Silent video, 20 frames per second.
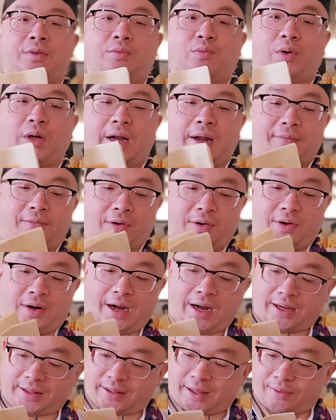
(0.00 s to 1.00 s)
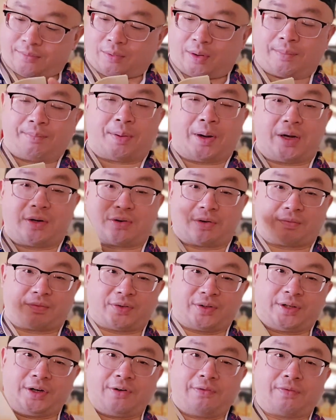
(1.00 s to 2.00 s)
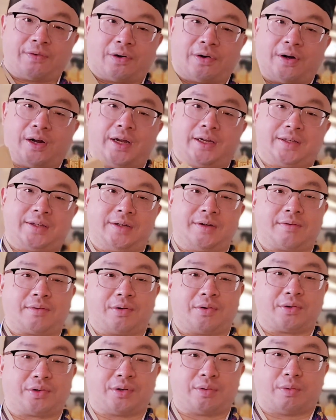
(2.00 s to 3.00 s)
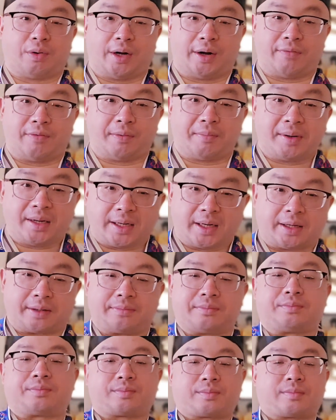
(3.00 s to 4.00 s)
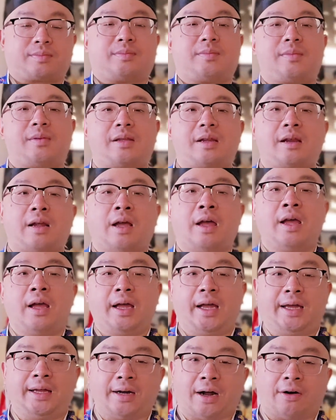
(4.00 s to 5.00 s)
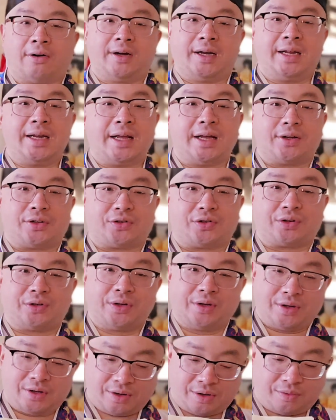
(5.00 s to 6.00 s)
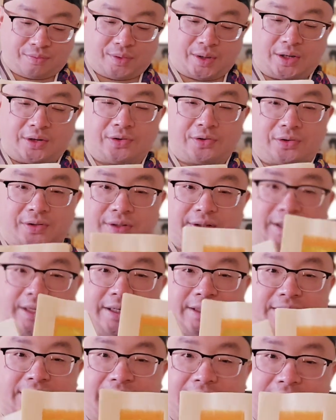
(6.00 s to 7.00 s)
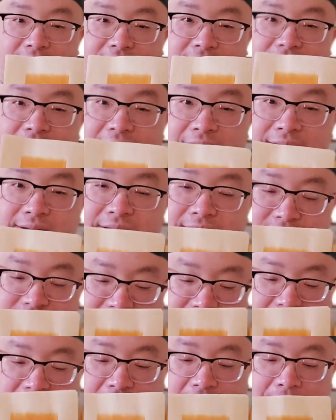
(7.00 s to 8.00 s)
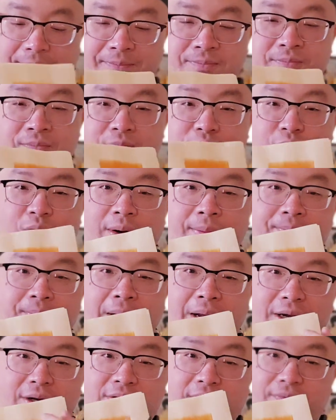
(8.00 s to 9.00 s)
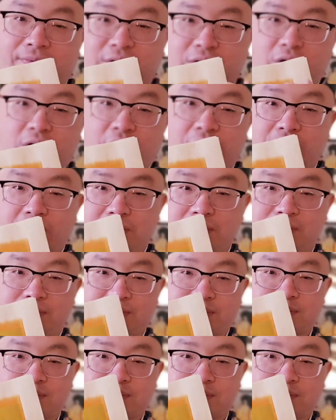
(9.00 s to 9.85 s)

whatever, and then one page of silver is equals to whatever meaning. In our lineage, we use these like this. One page of gold